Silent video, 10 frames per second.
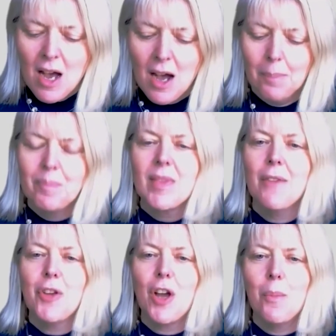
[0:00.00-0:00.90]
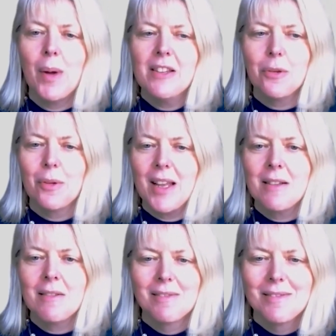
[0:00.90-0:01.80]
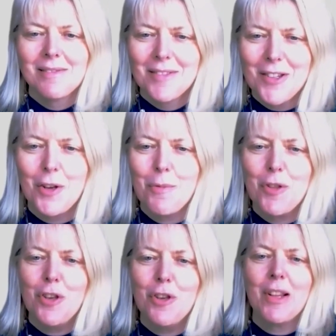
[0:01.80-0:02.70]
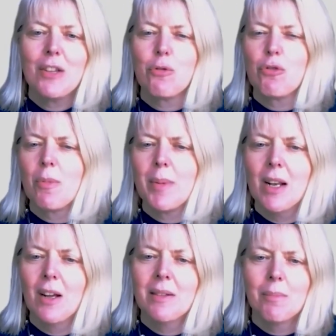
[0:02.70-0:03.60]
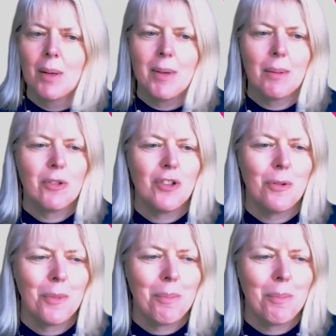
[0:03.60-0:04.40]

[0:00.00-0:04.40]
If you can't wait till then, sign up for the newsletter or drop me a line. Might be able to do something.